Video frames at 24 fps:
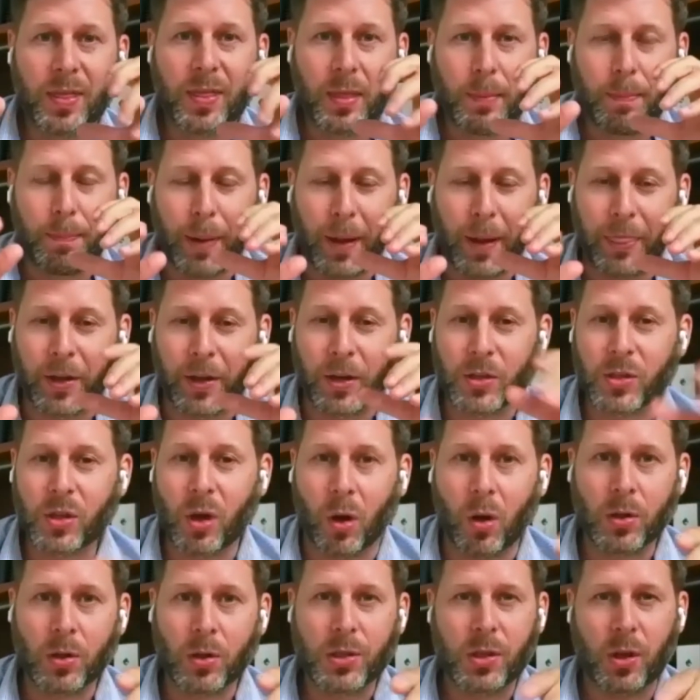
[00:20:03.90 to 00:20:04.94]
But there's
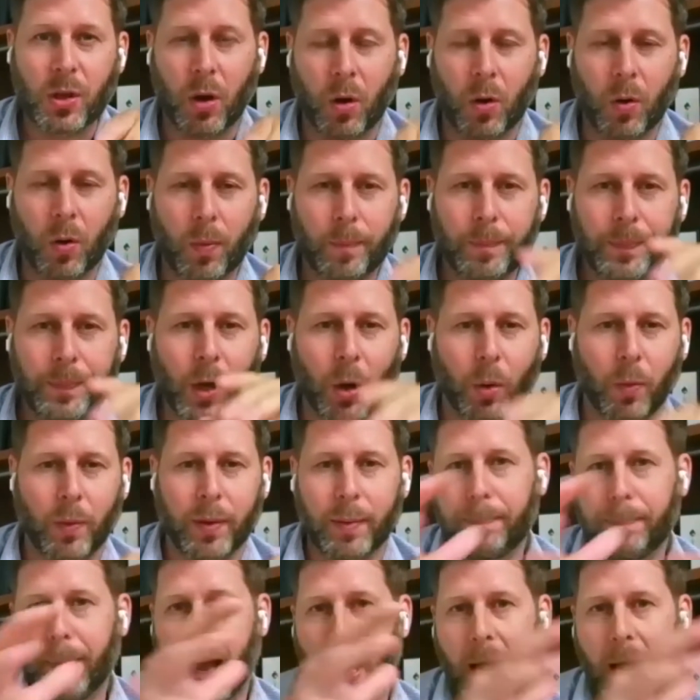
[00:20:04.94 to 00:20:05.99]
also, going
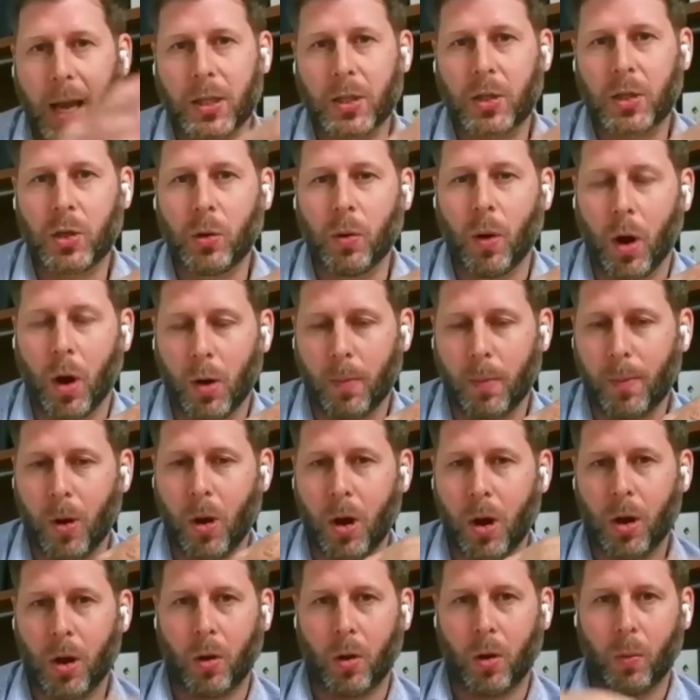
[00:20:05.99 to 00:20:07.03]
back to our
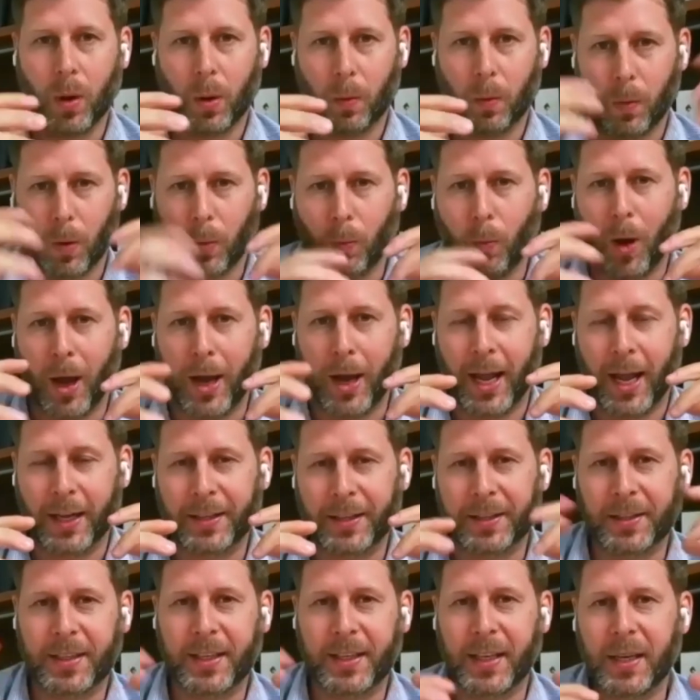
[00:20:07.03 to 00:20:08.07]
model where we're one
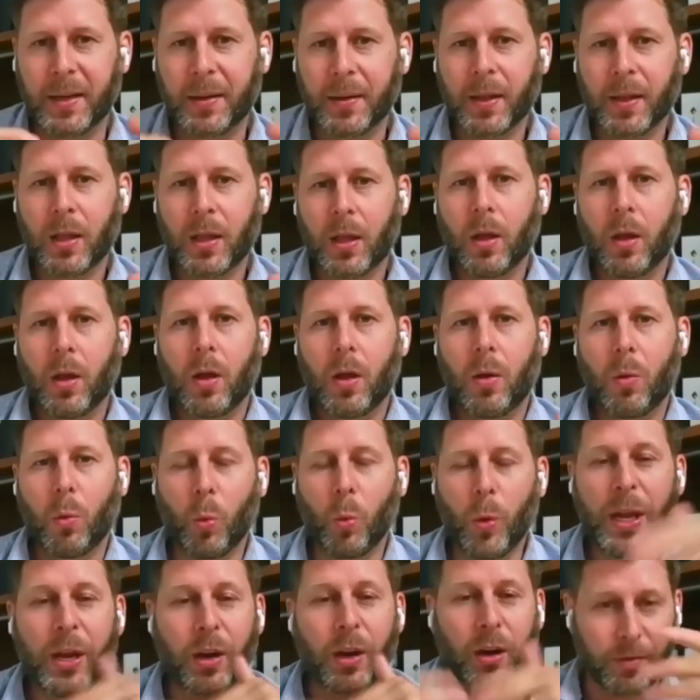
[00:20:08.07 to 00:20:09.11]
entity,
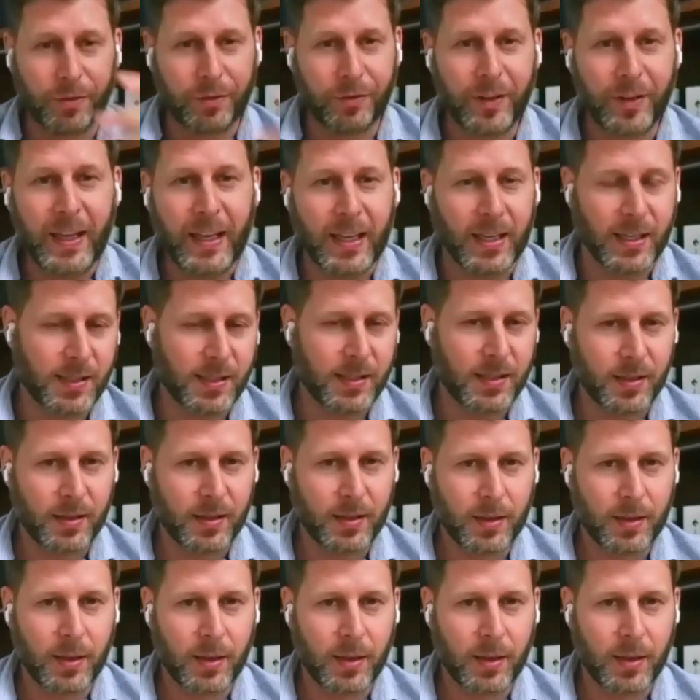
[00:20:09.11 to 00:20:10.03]
we earn fees.